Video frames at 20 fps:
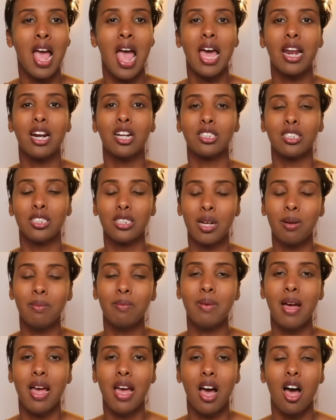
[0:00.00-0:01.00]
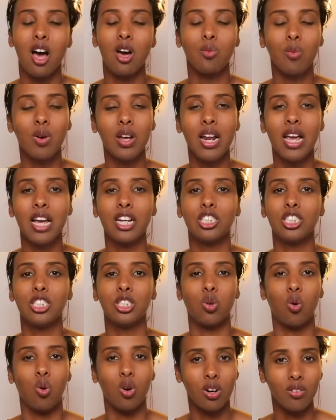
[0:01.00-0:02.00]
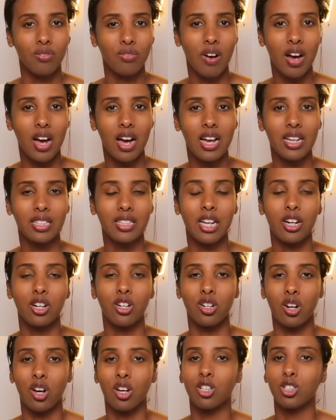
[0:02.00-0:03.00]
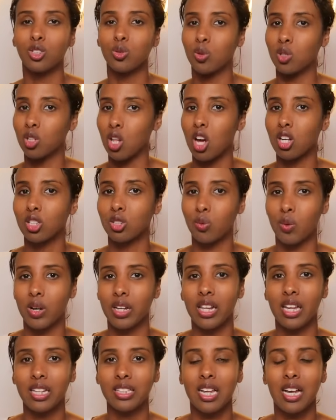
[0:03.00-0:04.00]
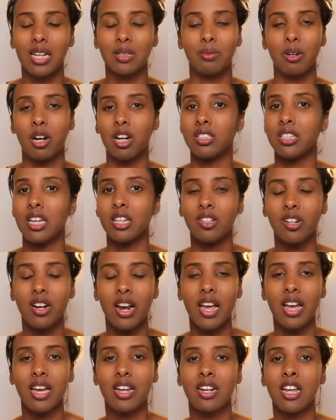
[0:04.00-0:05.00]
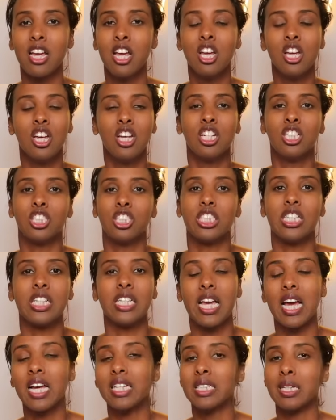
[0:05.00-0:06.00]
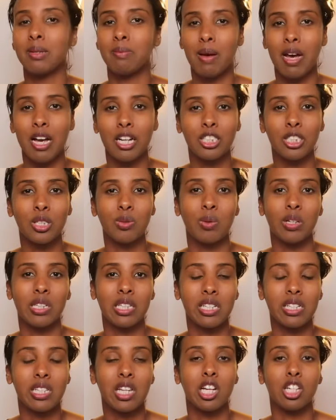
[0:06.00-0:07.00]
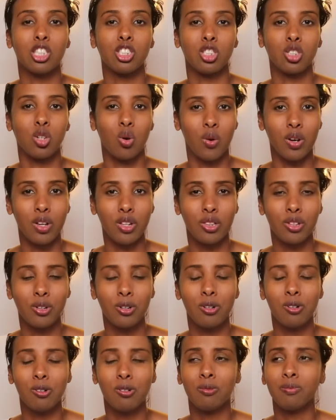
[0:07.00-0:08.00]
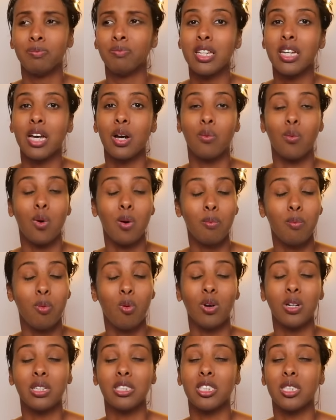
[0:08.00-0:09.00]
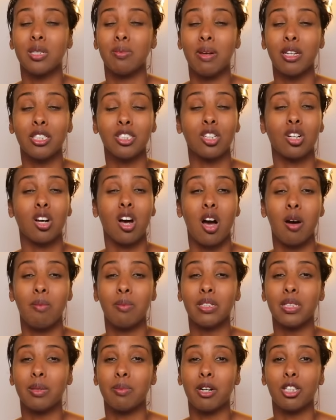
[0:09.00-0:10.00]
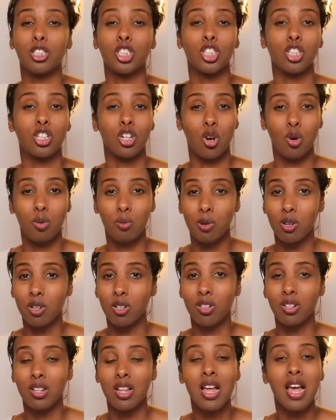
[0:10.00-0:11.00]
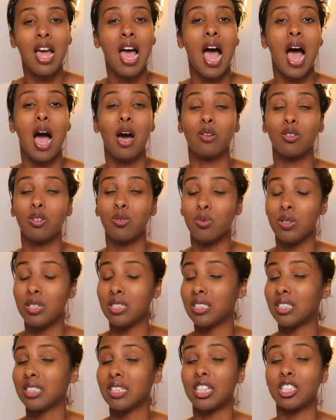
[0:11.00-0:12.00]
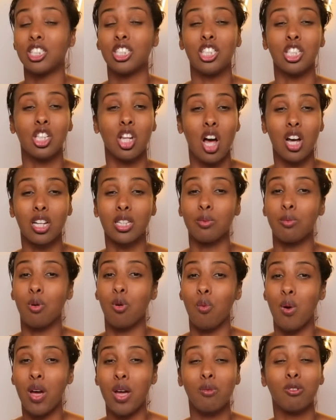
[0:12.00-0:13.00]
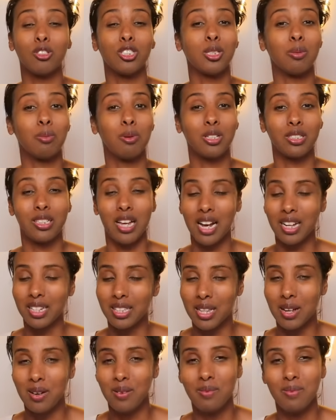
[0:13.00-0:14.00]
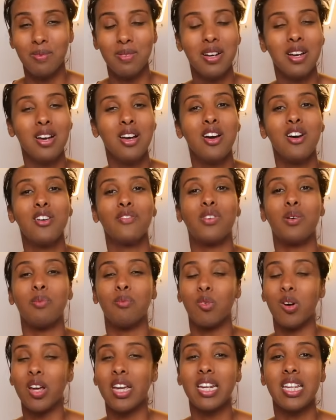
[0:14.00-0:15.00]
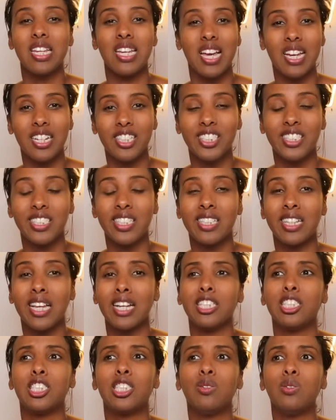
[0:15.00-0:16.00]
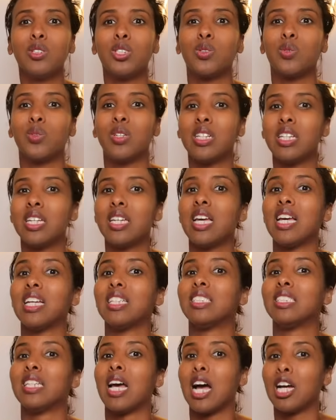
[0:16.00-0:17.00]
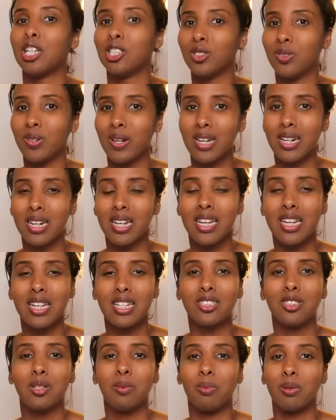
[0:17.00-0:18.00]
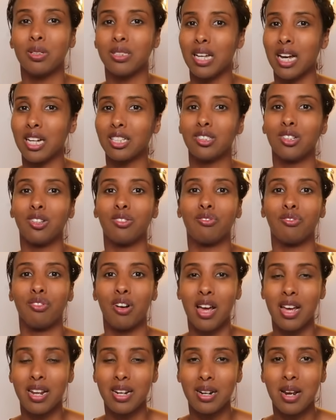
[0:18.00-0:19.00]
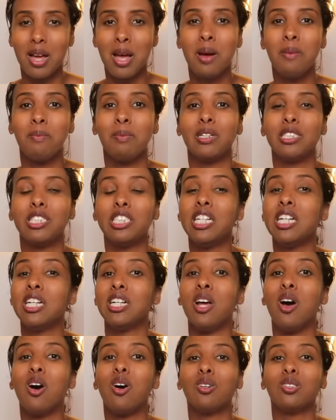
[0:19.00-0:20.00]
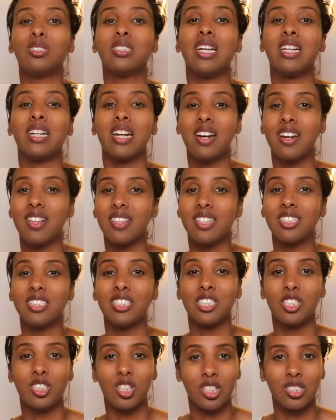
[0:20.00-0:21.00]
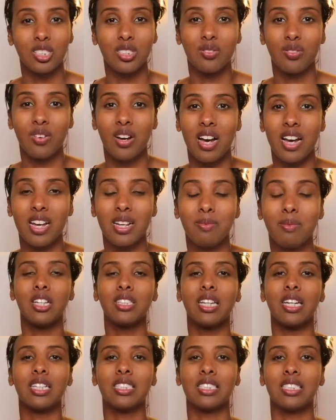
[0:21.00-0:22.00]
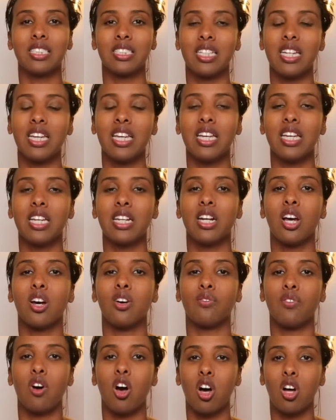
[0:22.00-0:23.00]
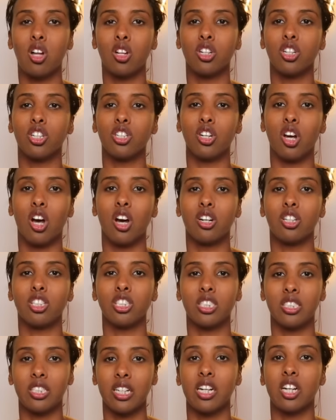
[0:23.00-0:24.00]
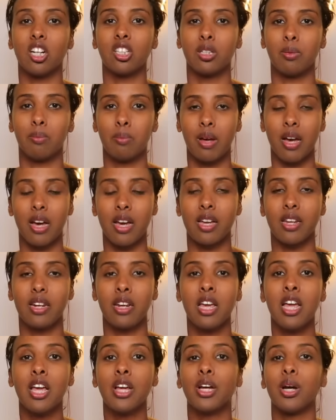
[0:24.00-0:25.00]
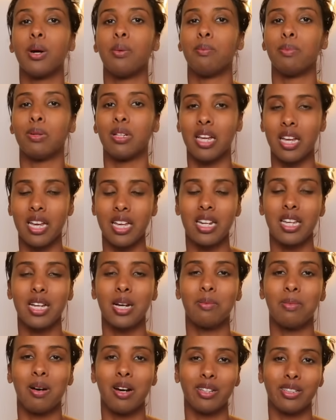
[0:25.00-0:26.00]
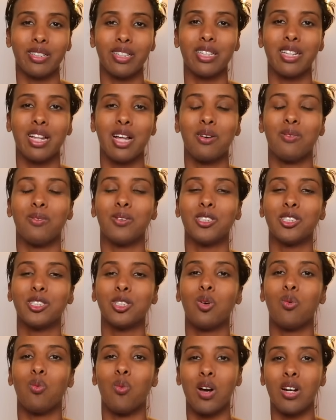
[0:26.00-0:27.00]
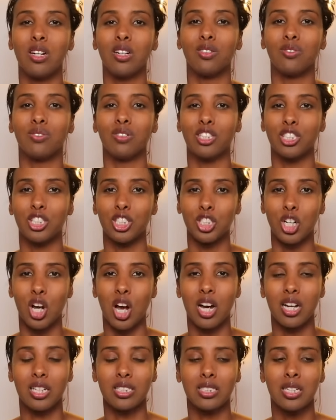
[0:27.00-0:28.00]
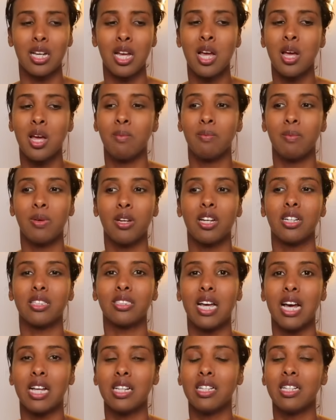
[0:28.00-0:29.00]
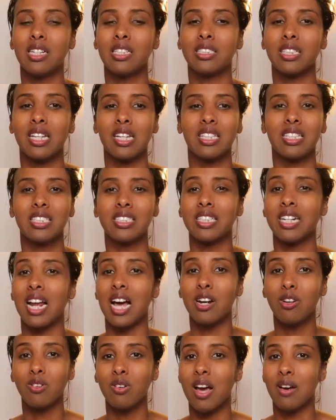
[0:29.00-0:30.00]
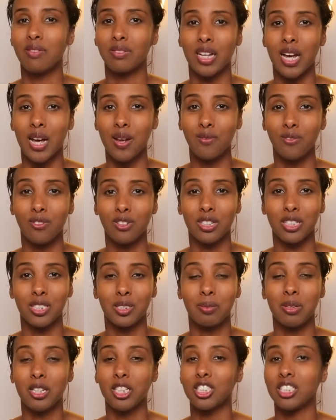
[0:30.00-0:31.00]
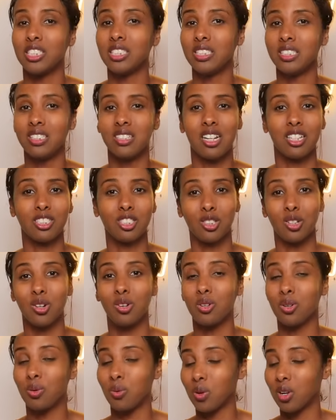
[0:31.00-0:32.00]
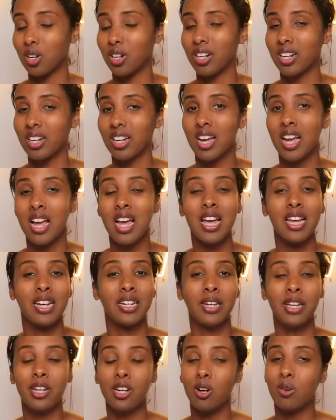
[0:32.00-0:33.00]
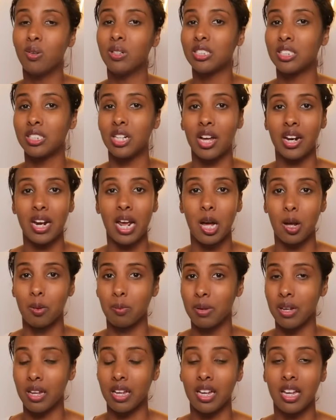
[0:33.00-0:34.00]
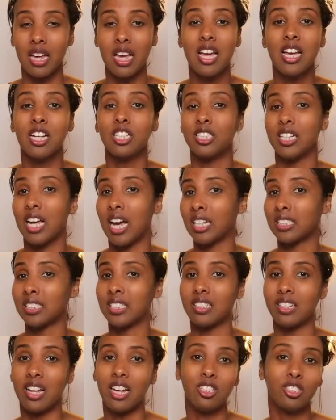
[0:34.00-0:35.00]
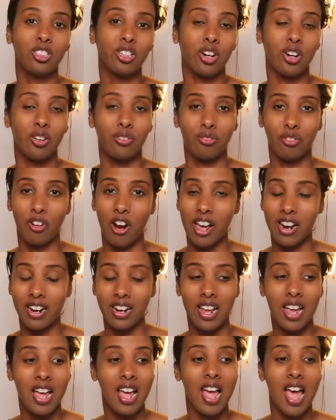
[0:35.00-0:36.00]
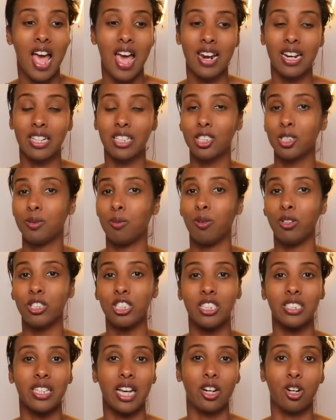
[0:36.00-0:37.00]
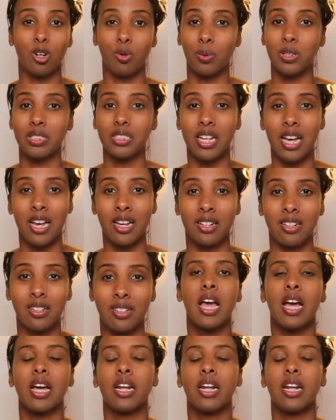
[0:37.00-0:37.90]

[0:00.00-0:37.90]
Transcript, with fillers: And on some on one hand, she's horrified that her daughters were locked away like that, but on the other hand, she can't imagine what Lila is going through. I think at one point she makes a comment about Chernobyl, how the reason that she locked them away was to protect them from radiation. Like she was really exaggerating to protect her friend, but she knows that none of this is justified. I thought that scene of all her daughters sitting on the bed complaining about Lila was so wonderfully shot because Ellen is like, listen, I don't have time for this because she still has to go to work. Nino is not helping. She has to tend to her friend. And at this point, she's at her wits' end.